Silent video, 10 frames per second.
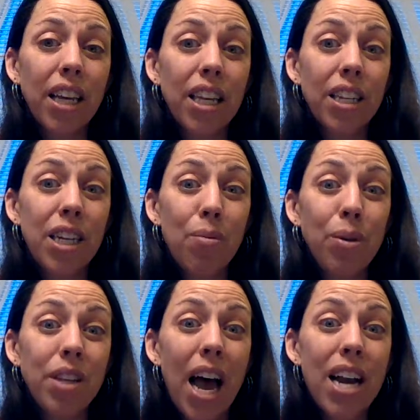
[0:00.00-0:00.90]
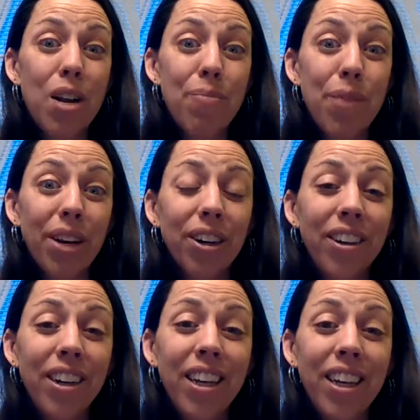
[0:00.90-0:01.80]
this double-sided mirror,
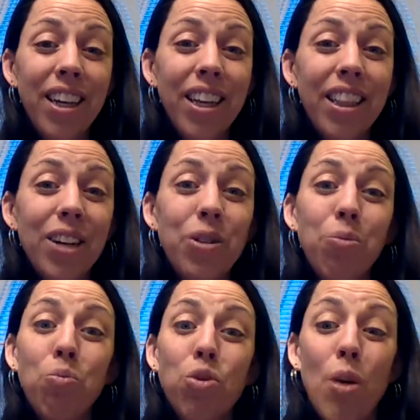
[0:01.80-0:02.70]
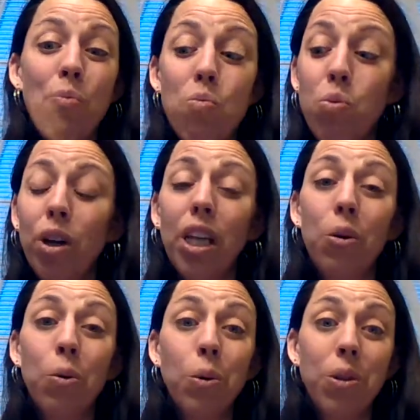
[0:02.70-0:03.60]
there's some really
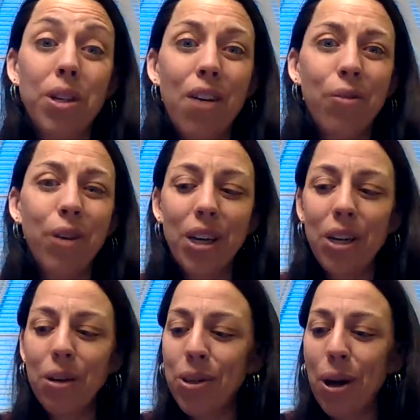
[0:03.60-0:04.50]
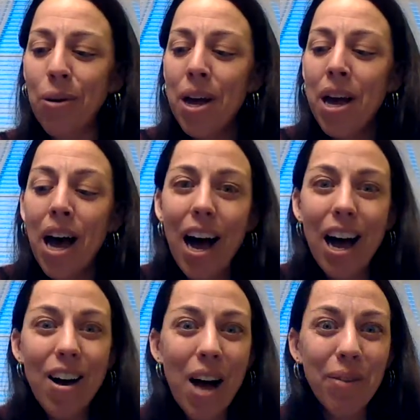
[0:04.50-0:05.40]
cool stuff we can do. So
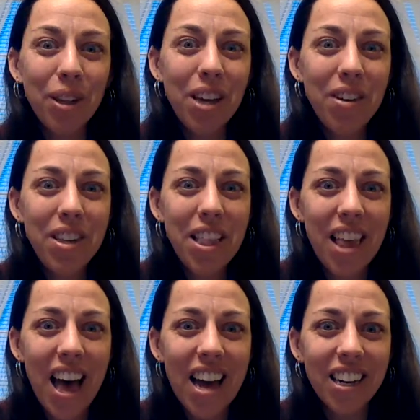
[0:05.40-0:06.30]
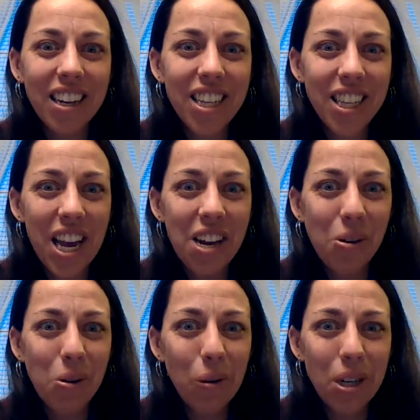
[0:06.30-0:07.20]
I'm going to leave us at that because it's kind of
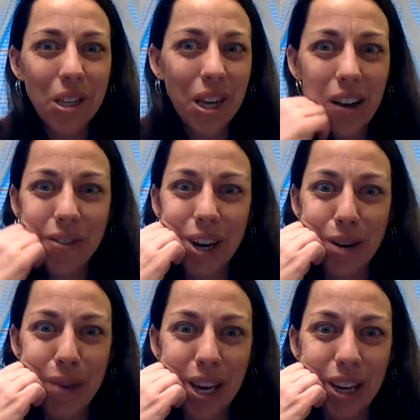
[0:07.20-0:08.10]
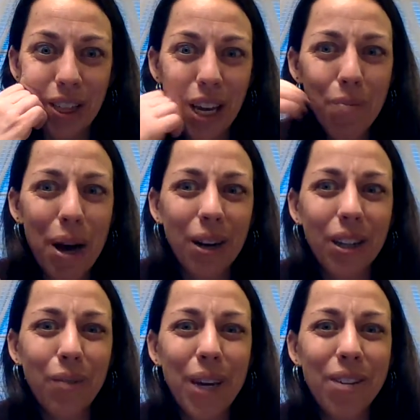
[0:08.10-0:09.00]
cool to just cut off there and make you think about it a
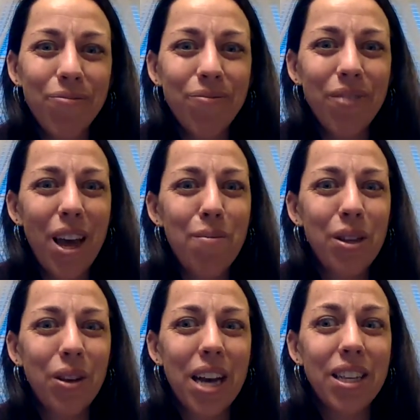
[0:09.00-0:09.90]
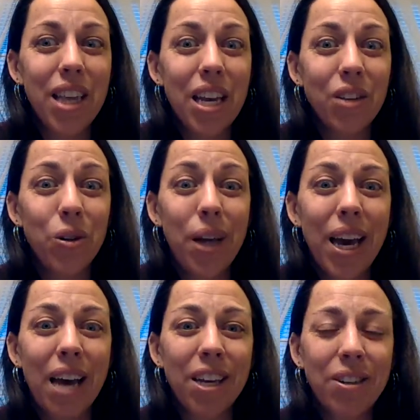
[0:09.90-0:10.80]
little bit. I miss you guys. Thanks for doing
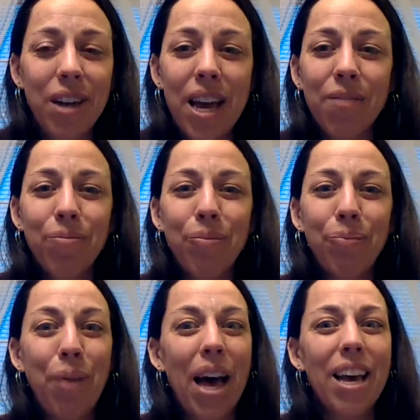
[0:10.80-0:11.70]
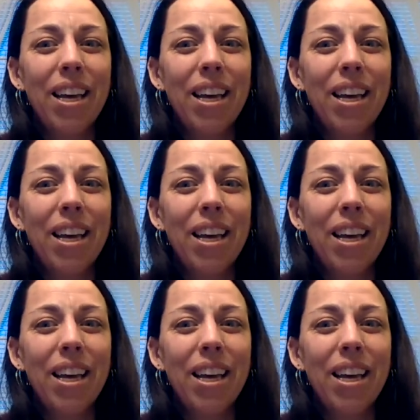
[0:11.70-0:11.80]
Hangout yesterday. Bye.